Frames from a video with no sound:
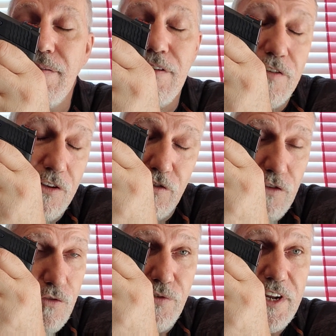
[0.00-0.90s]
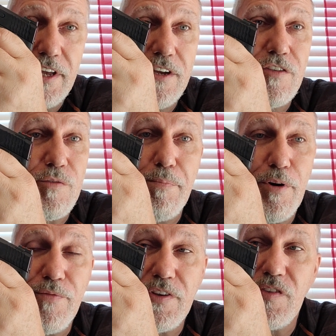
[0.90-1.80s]
It's just a great handgun. It's a
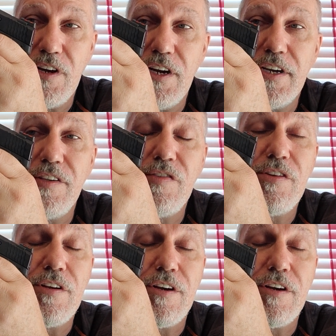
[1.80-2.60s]
perfect size.